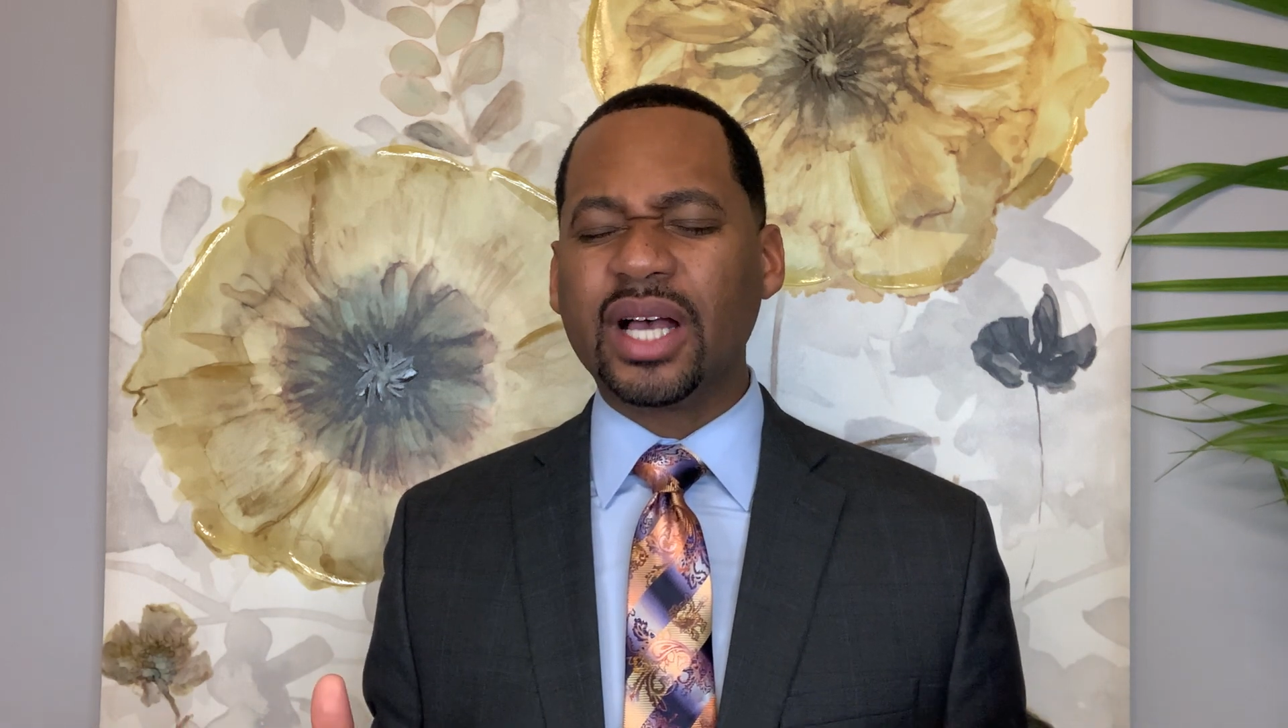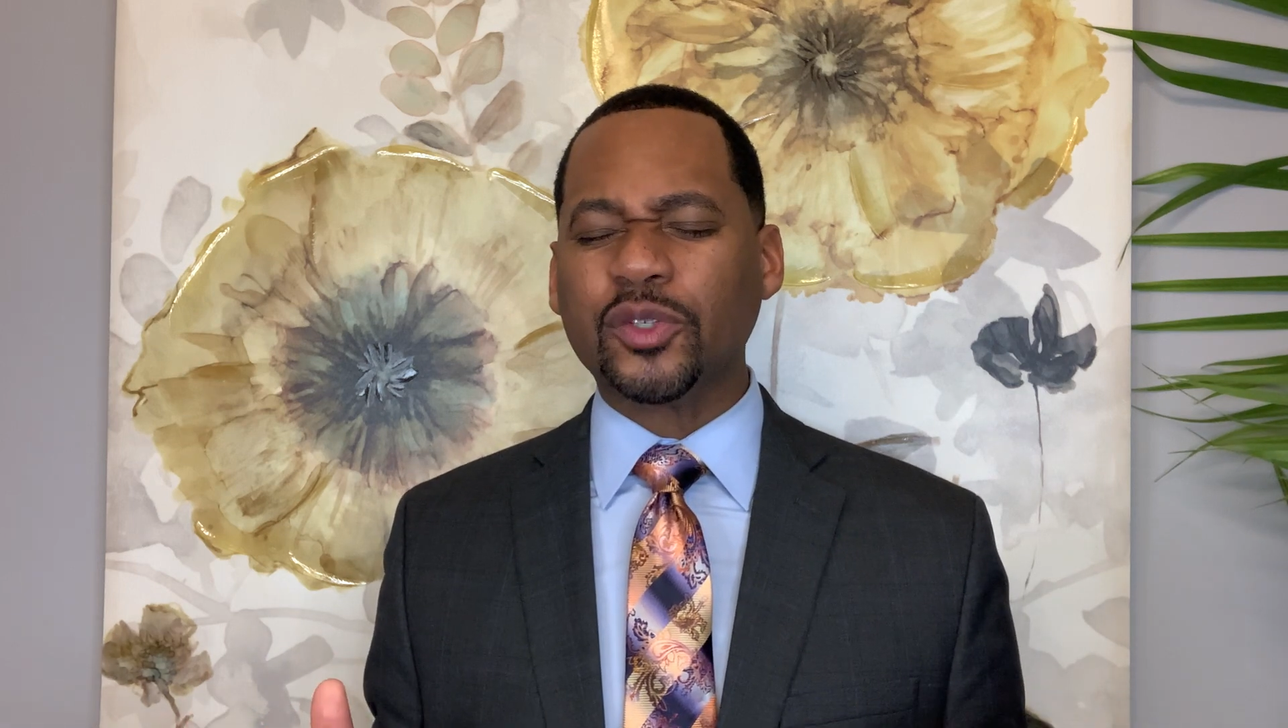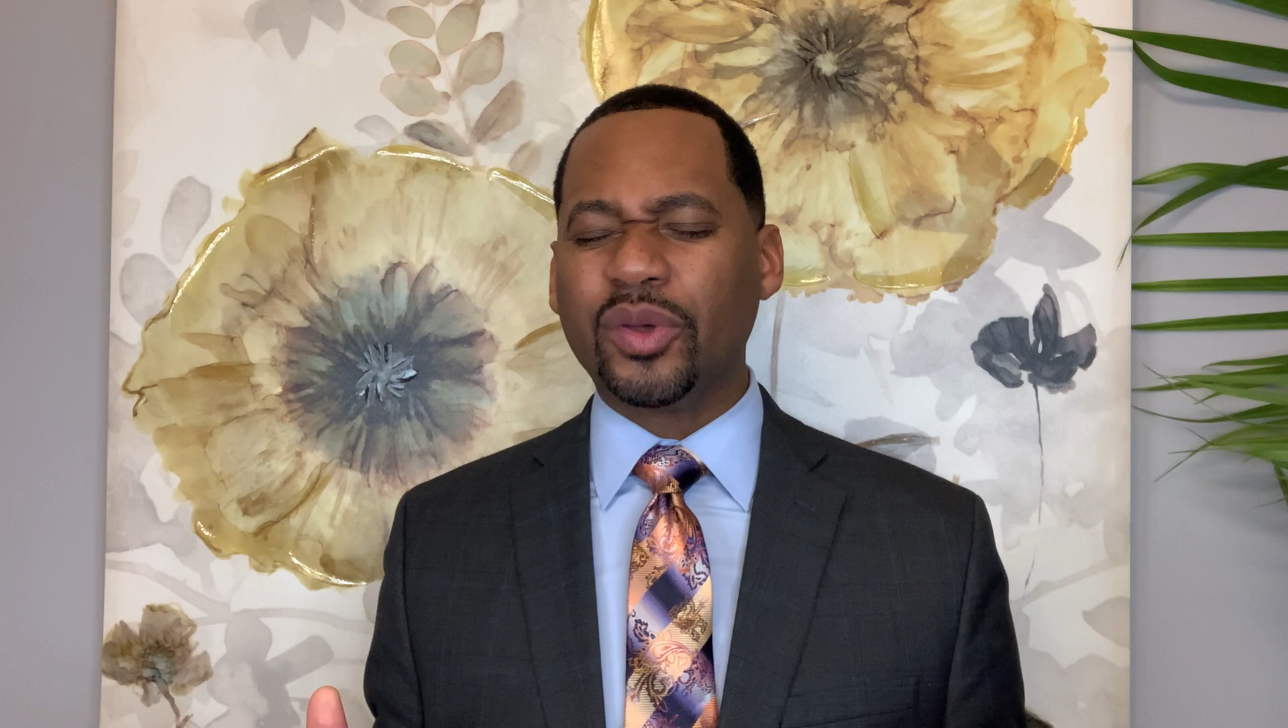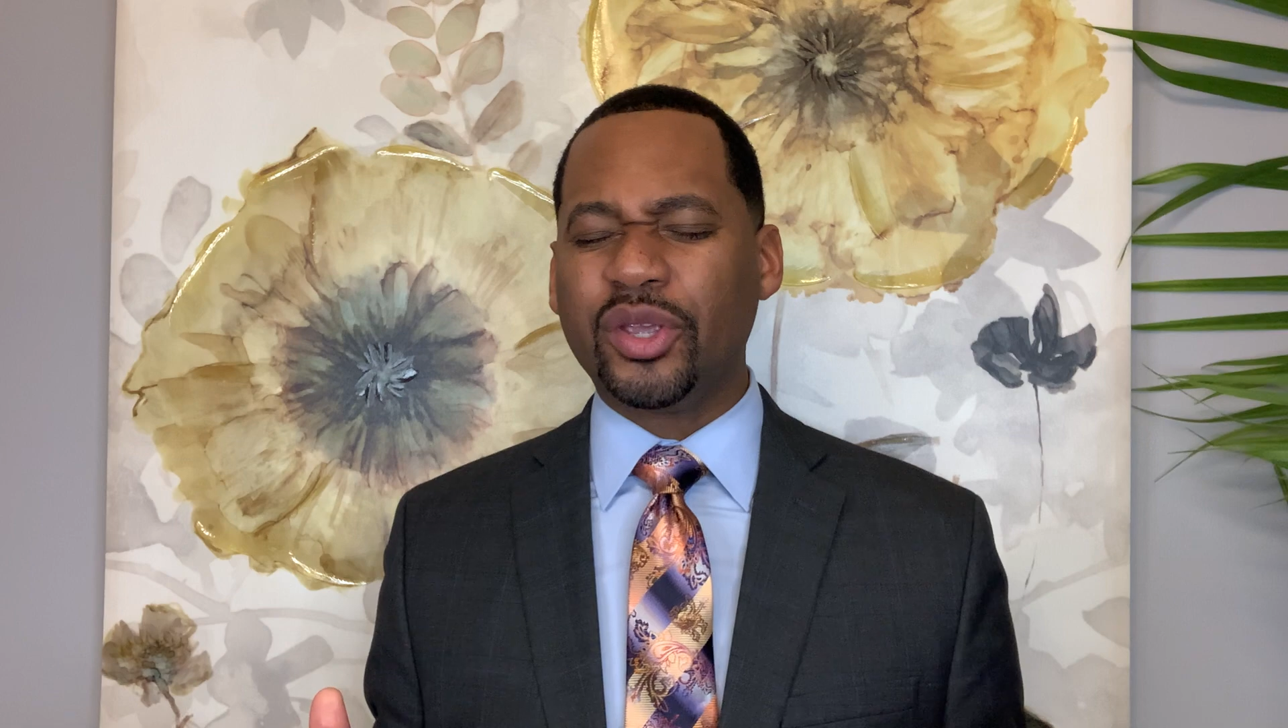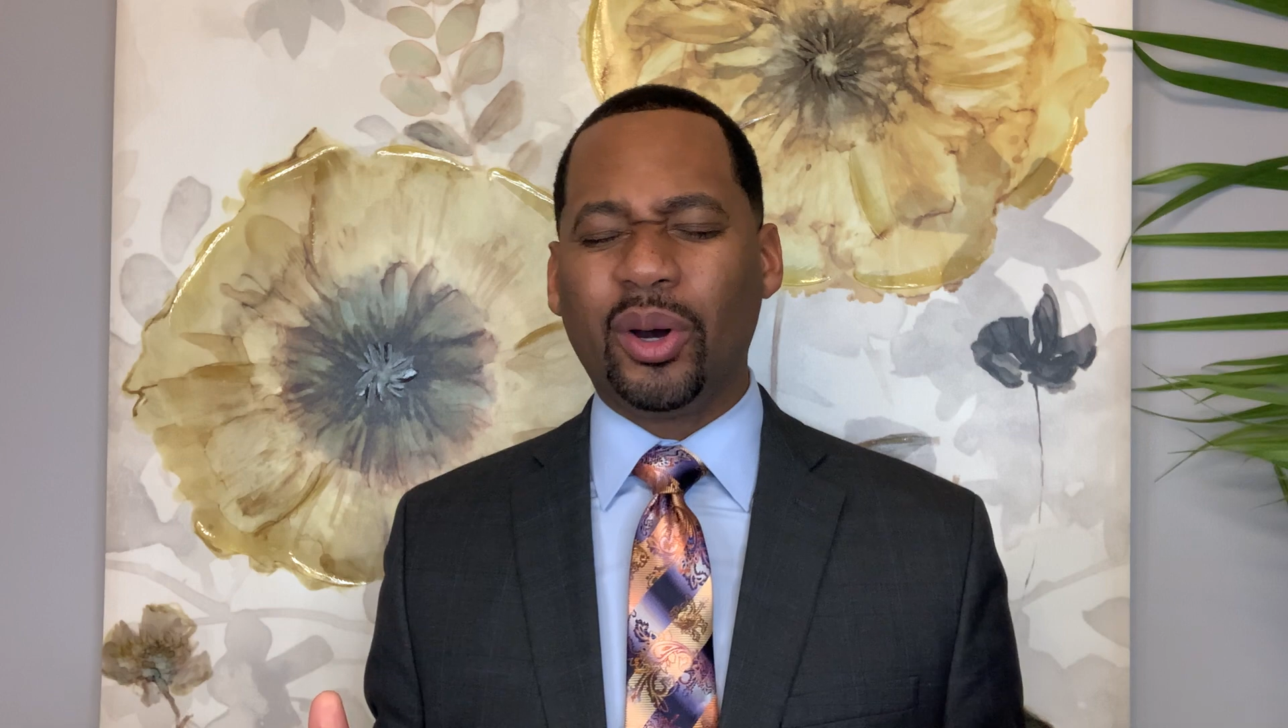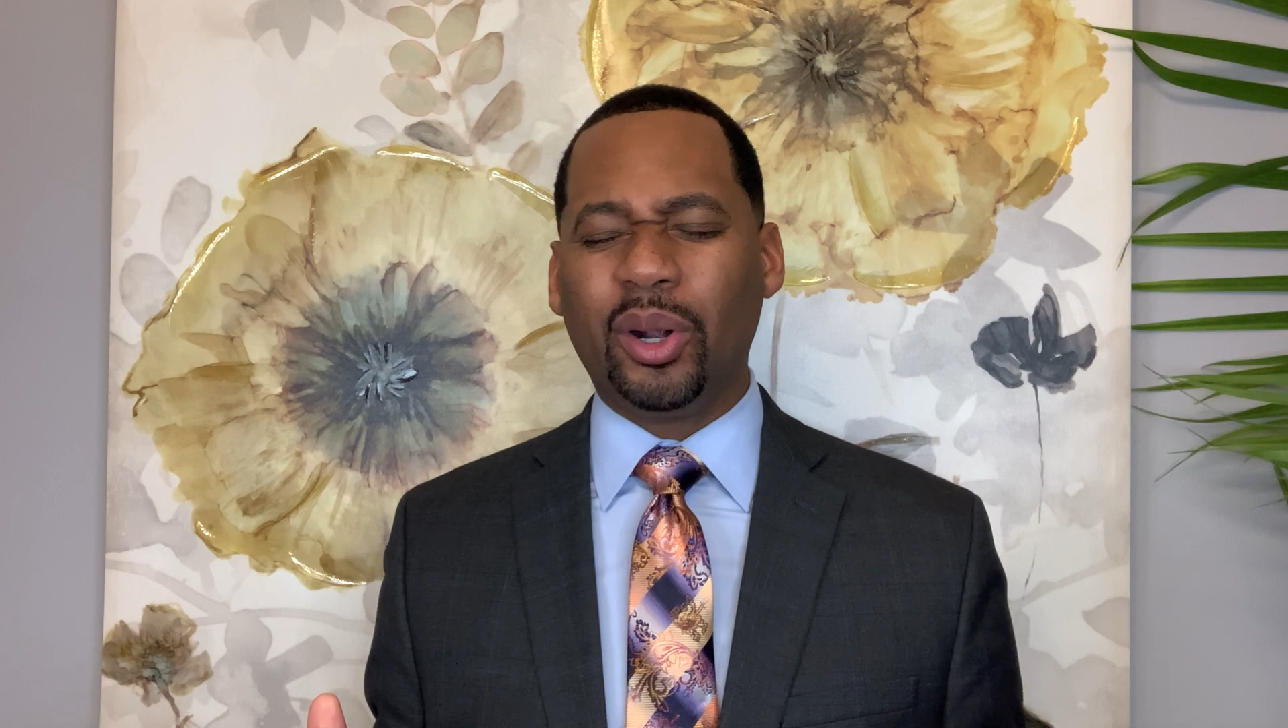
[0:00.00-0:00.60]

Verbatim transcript: us with your